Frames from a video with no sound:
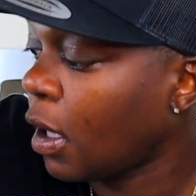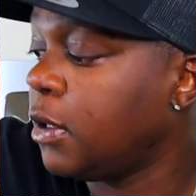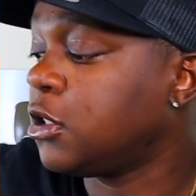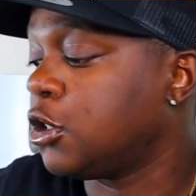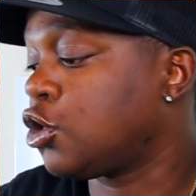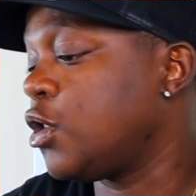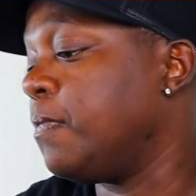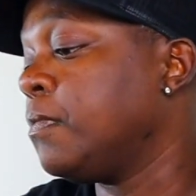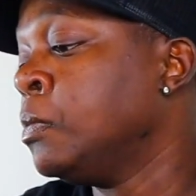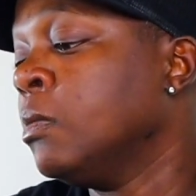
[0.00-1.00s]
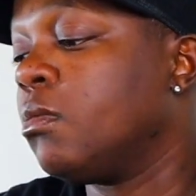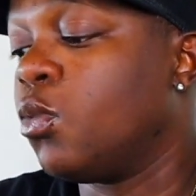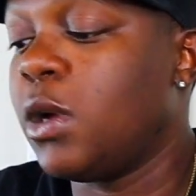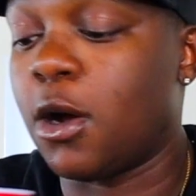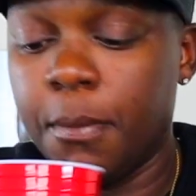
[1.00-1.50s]
This is a treat.
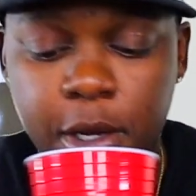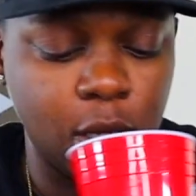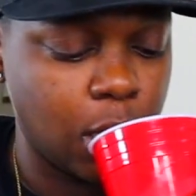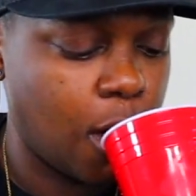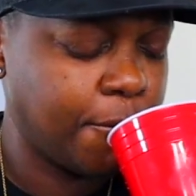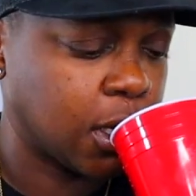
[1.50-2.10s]
We're not gonna be here long.